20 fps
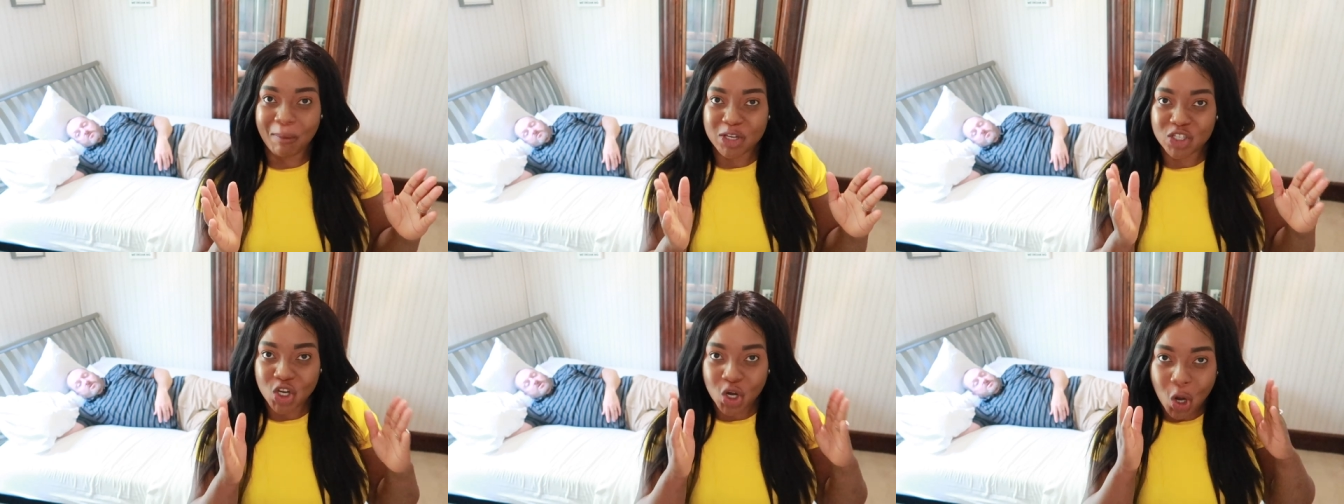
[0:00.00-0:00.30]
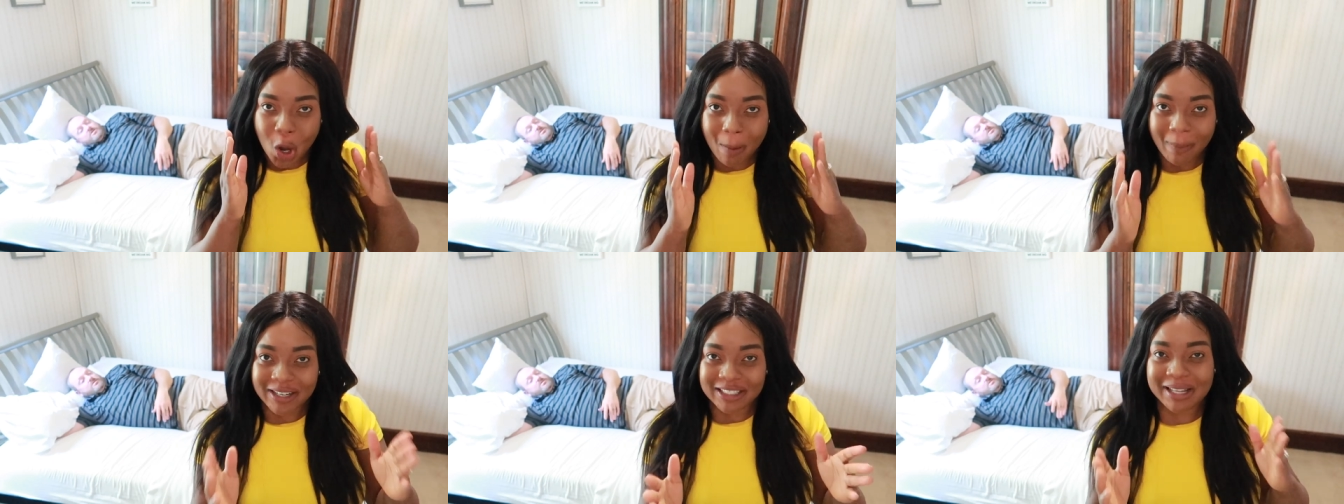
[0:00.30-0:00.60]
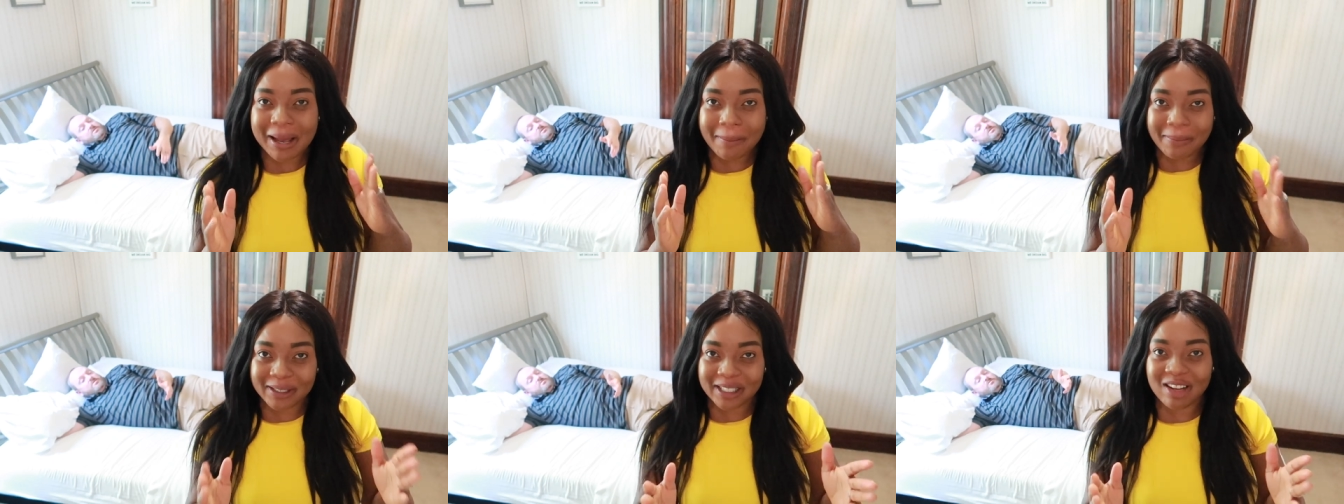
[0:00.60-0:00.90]
Make sure you comment
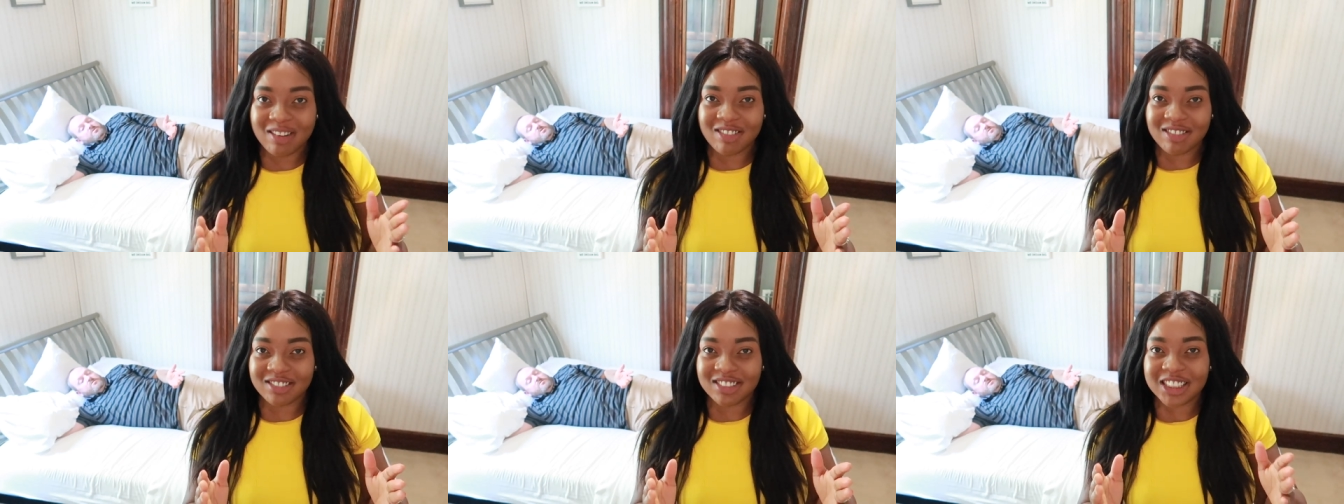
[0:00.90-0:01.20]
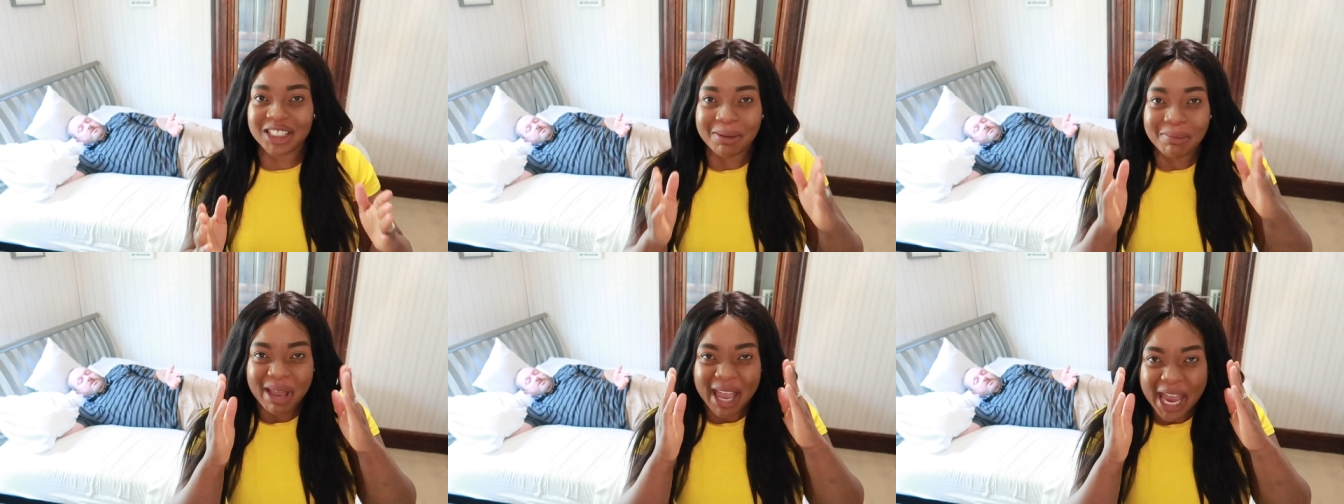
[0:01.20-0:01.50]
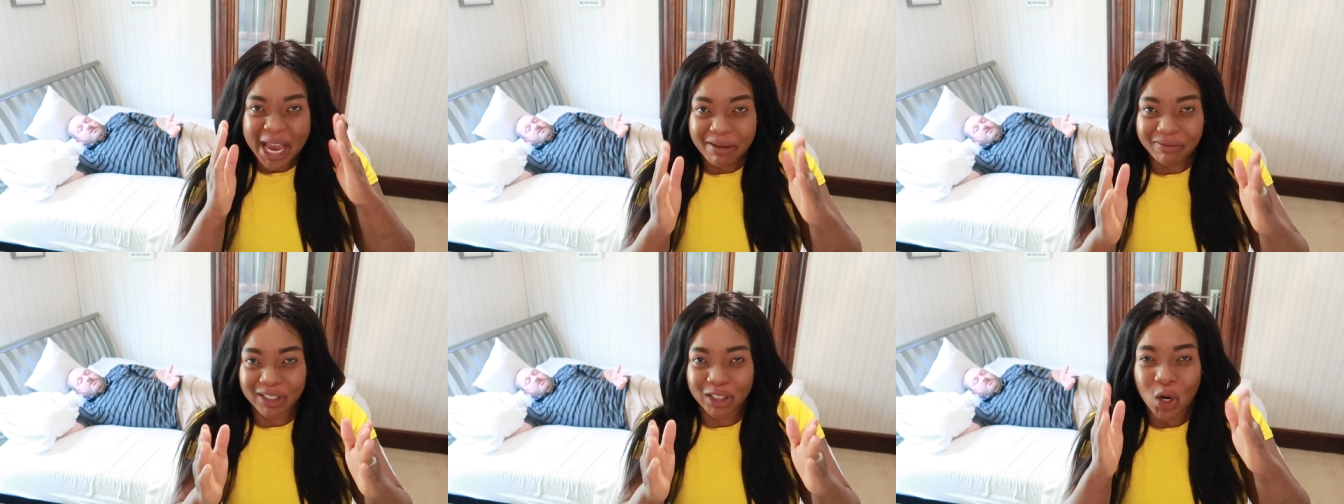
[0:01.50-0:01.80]
down below. Tip
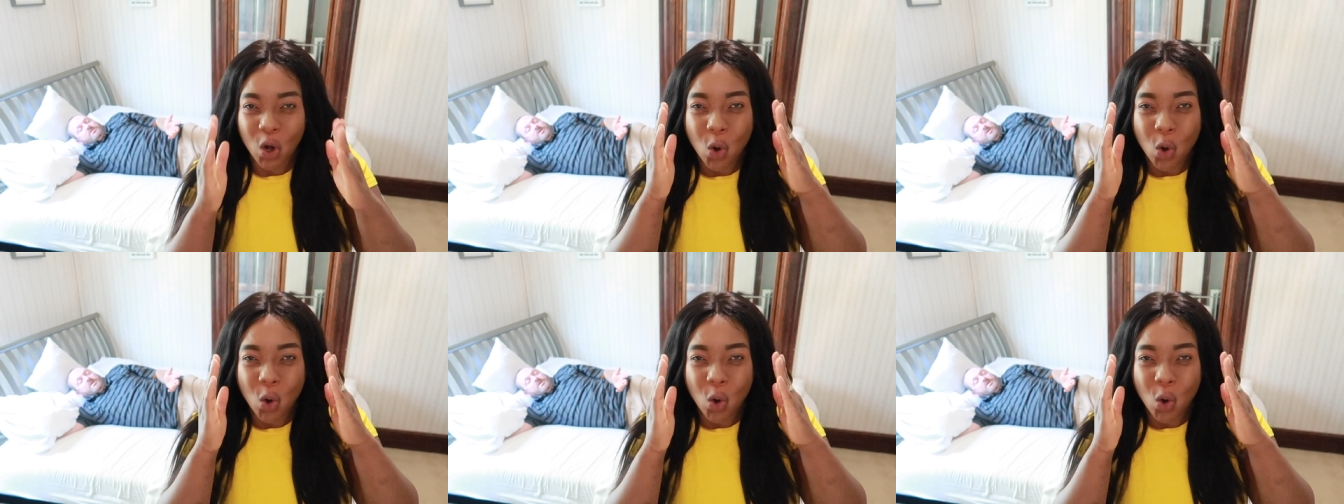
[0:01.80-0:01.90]
Evelyn.